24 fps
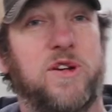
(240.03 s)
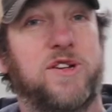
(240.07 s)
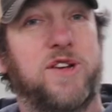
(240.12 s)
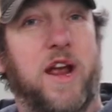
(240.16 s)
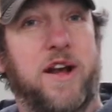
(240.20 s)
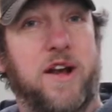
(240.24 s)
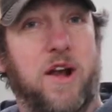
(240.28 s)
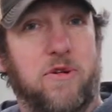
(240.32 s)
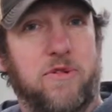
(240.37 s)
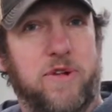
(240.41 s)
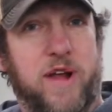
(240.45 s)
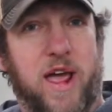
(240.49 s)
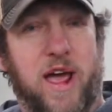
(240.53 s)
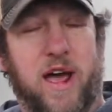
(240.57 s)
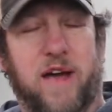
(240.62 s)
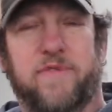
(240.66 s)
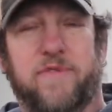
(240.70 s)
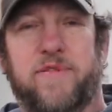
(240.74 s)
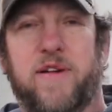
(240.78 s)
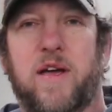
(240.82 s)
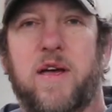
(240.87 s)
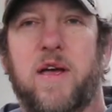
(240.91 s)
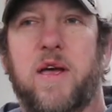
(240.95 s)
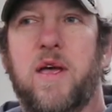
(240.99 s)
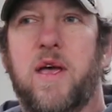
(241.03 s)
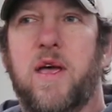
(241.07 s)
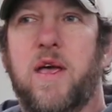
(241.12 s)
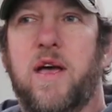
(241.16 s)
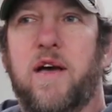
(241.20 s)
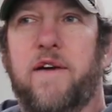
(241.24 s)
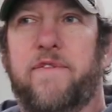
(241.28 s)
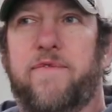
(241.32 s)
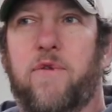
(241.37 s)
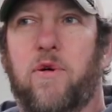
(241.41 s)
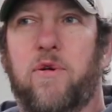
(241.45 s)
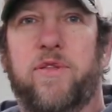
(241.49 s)
which I don't have,
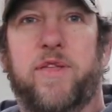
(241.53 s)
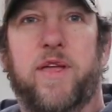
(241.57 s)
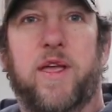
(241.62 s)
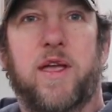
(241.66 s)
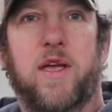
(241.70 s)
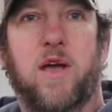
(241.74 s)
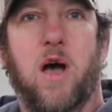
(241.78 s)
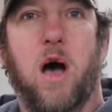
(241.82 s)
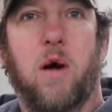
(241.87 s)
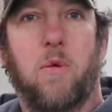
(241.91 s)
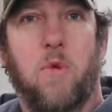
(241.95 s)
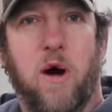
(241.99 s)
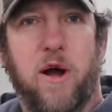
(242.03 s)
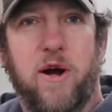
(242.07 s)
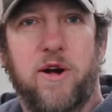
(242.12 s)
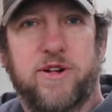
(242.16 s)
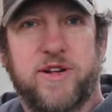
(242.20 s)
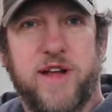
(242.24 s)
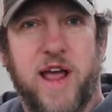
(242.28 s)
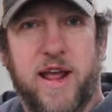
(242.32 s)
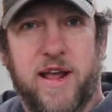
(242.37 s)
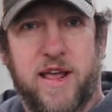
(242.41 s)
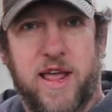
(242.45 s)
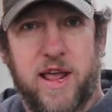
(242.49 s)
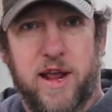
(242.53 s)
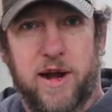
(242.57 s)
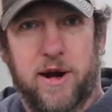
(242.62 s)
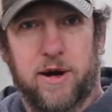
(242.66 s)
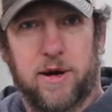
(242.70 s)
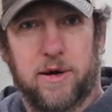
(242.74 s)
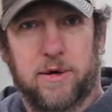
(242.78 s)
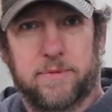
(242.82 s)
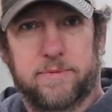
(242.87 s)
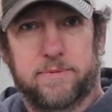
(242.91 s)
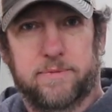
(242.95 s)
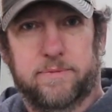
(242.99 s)
for the hot water tank heater,
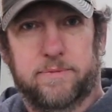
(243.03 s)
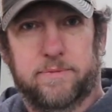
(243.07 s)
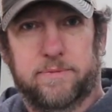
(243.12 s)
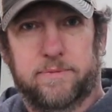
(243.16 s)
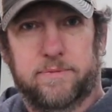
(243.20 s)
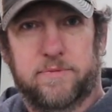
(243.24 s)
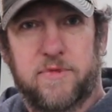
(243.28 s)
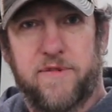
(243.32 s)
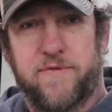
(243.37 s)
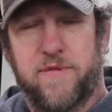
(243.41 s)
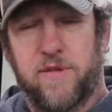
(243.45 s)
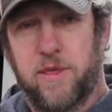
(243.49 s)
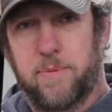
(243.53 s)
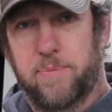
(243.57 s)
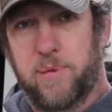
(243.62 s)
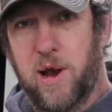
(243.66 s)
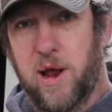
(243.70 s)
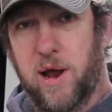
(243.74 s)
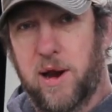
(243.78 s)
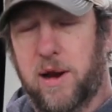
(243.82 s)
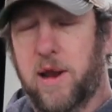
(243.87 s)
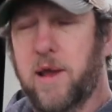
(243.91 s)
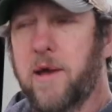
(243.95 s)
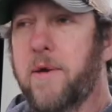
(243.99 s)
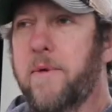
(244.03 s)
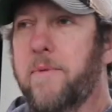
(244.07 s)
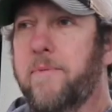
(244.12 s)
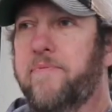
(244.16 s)
for the plug.